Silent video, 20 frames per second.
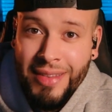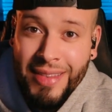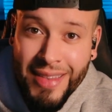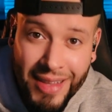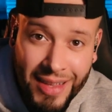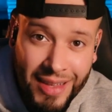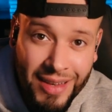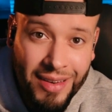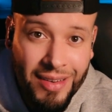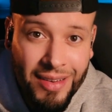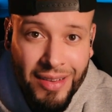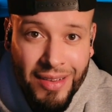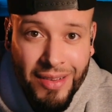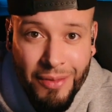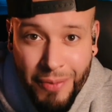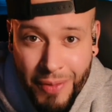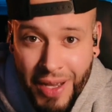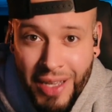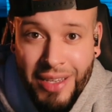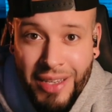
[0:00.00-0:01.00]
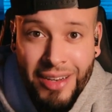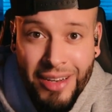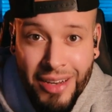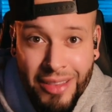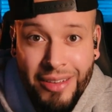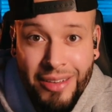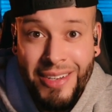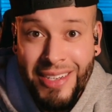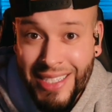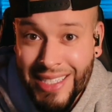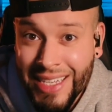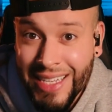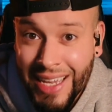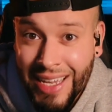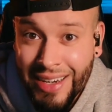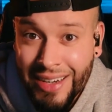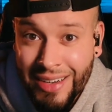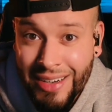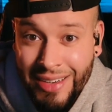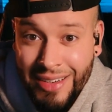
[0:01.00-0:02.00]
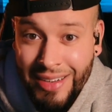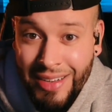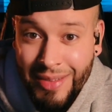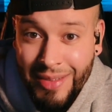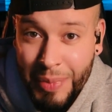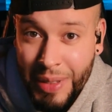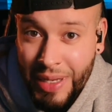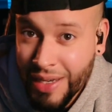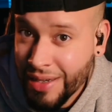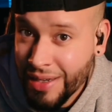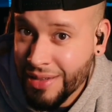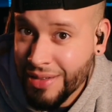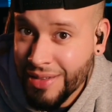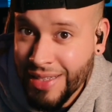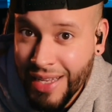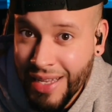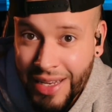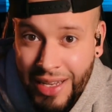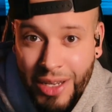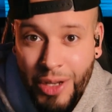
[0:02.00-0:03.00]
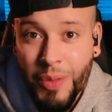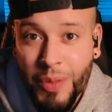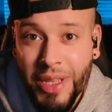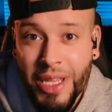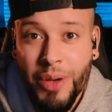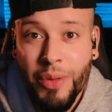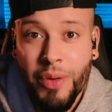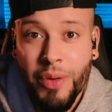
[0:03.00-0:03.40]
then find another designer because they didn't know what they were